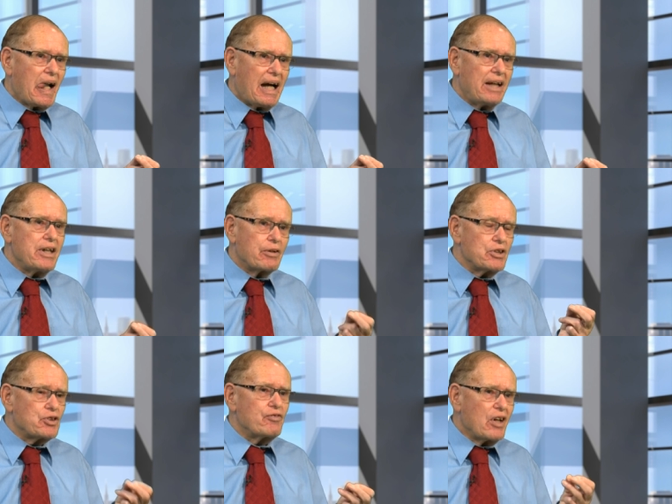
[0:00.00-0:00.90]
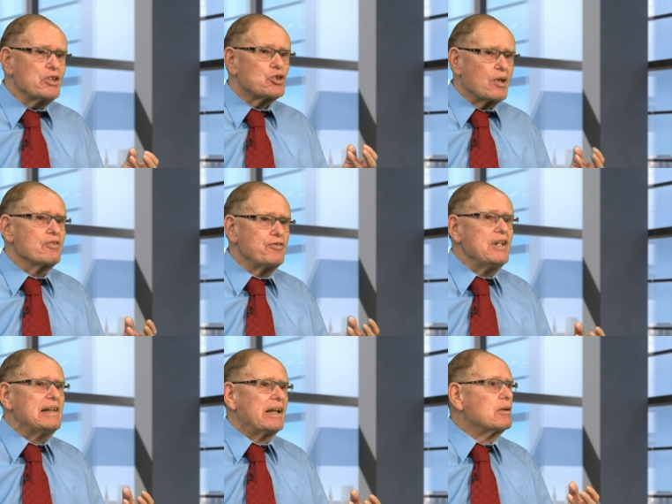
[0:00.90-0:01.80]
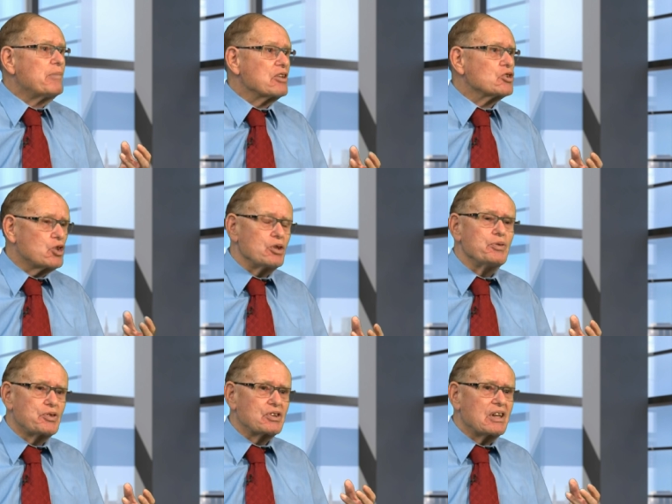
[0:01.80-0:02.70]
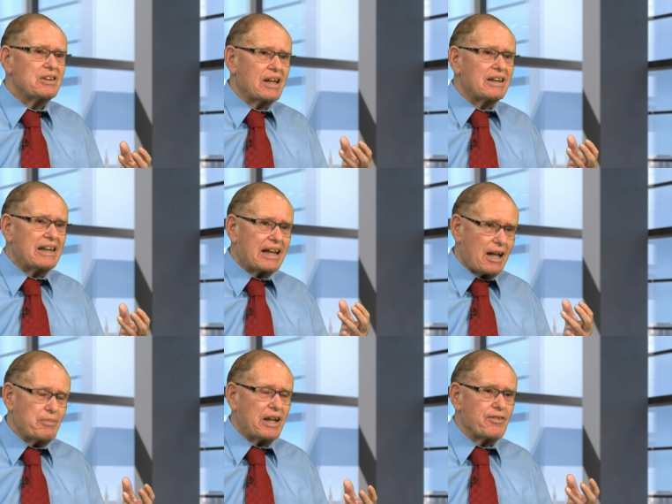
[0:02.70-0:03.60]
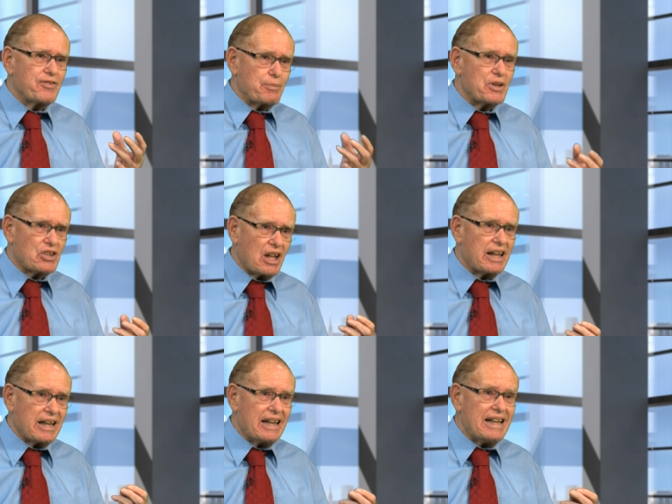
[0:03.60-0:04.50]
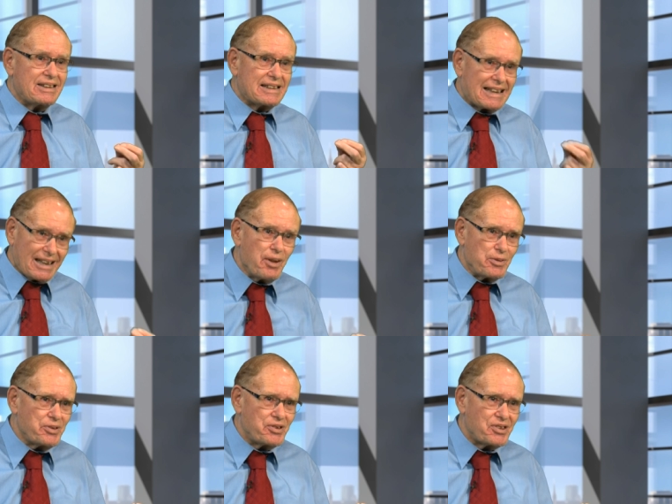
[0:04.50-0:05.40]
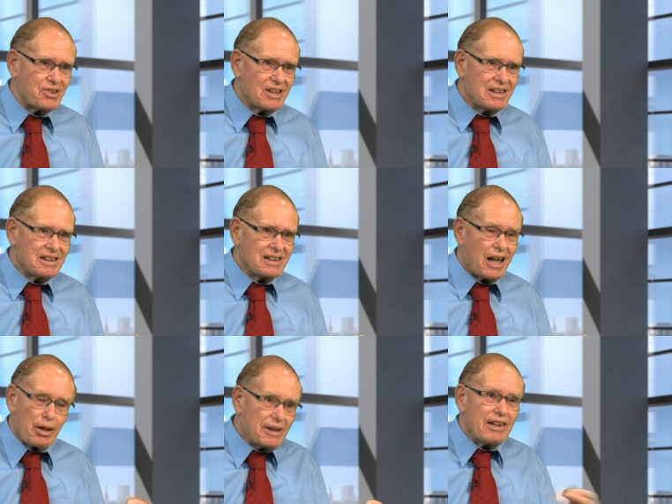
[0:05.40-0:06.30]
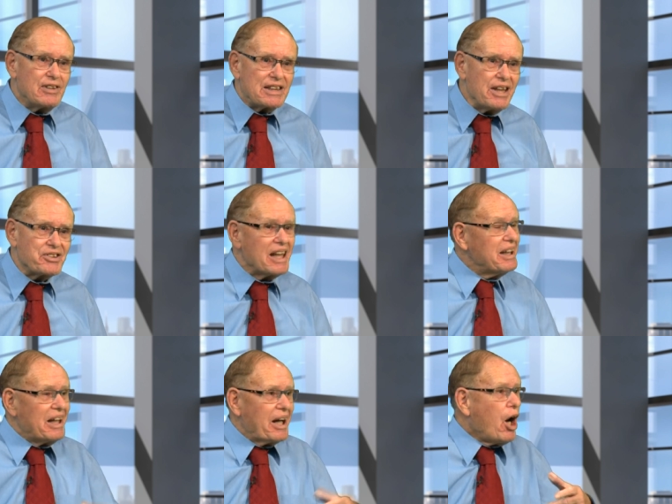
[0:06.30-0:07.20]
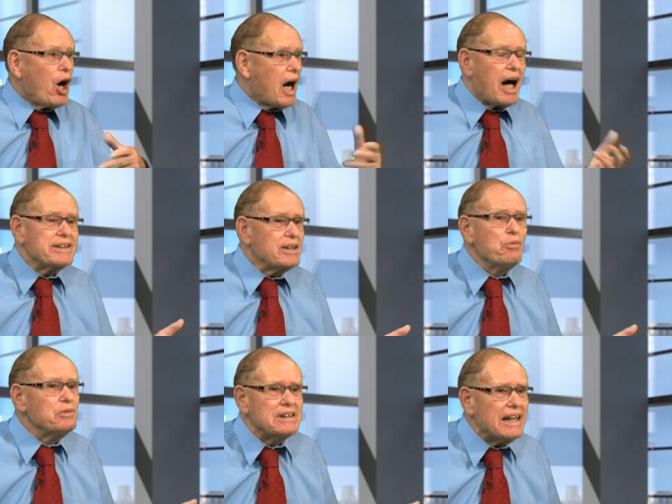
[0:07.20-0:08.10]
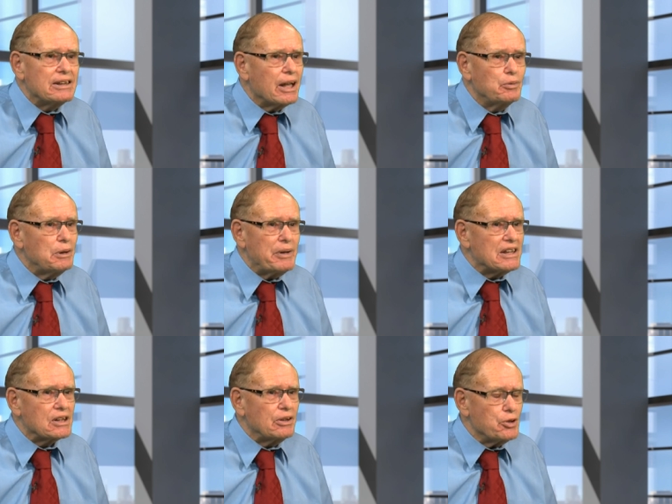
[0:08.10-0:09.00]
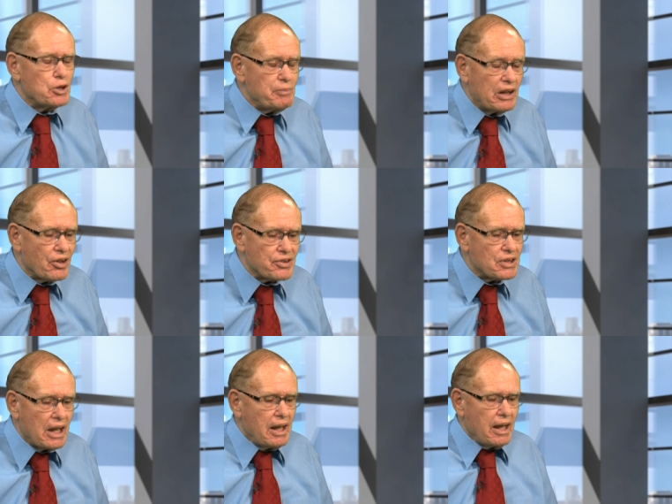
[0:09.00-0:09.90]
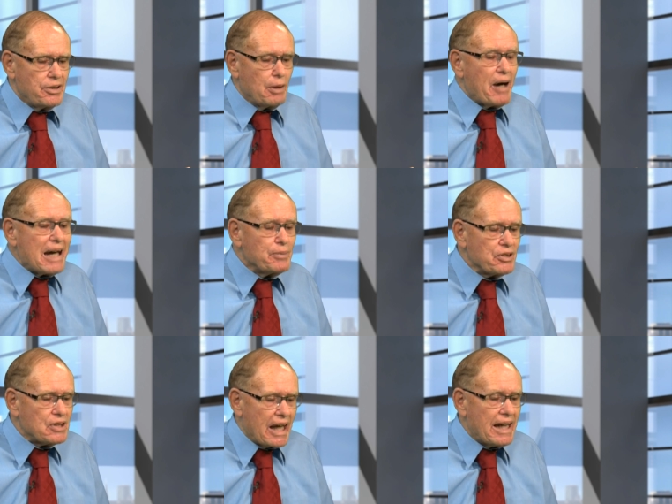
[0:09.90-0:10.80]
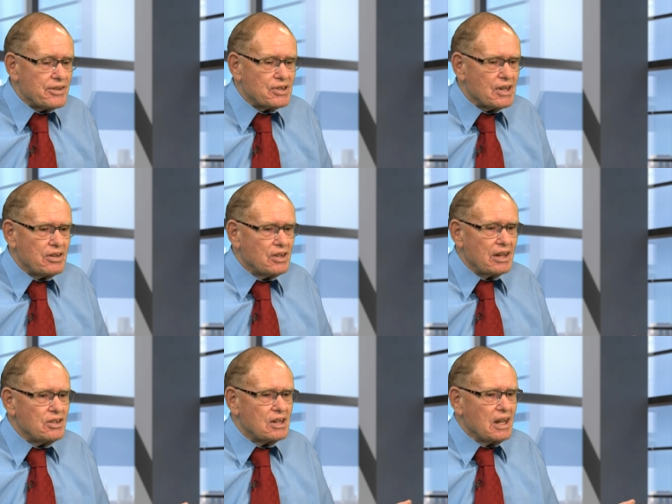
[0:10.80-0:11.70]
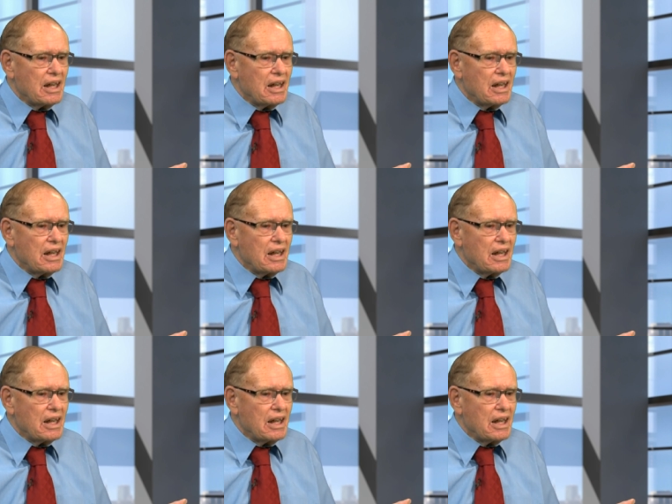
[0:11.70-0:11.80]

And there is a very strong feeling amongst Jews that the coming of the Messiah is close. I believe it is. I don't think there will be a solution, because the Bible says that